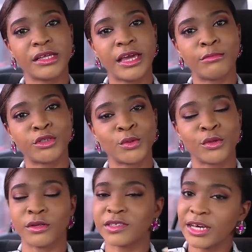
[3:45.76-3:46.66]
chemistry
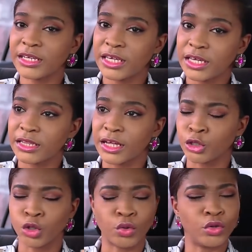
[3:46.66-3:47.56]
with your sidekick
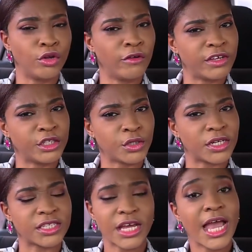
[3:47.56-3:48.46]
than your love
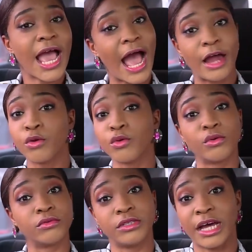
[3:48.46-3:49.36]
interest? I don't
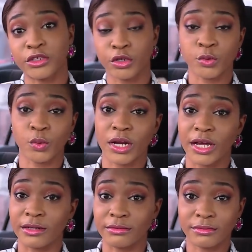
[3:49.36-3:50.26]
know. That's just what
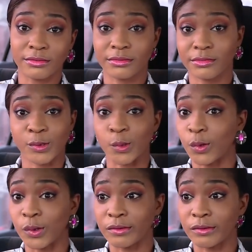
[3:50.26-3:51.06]
I saw.